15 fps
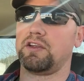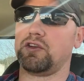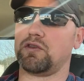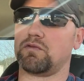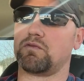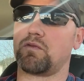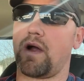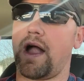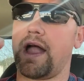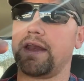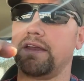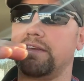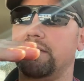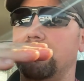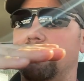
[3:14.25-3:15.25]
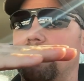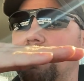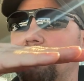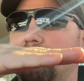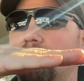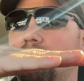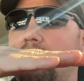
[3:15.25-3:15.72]
your ride
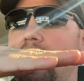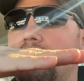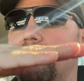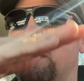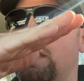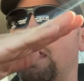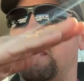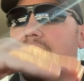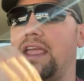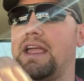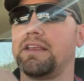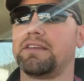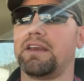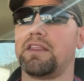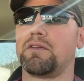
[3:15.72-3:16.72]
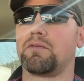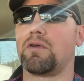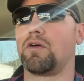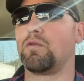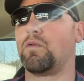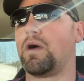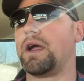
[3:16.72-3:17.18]
is correct and not canted in the
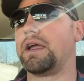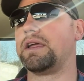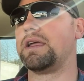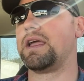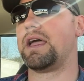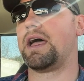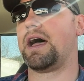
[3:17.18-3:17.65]
wrong way,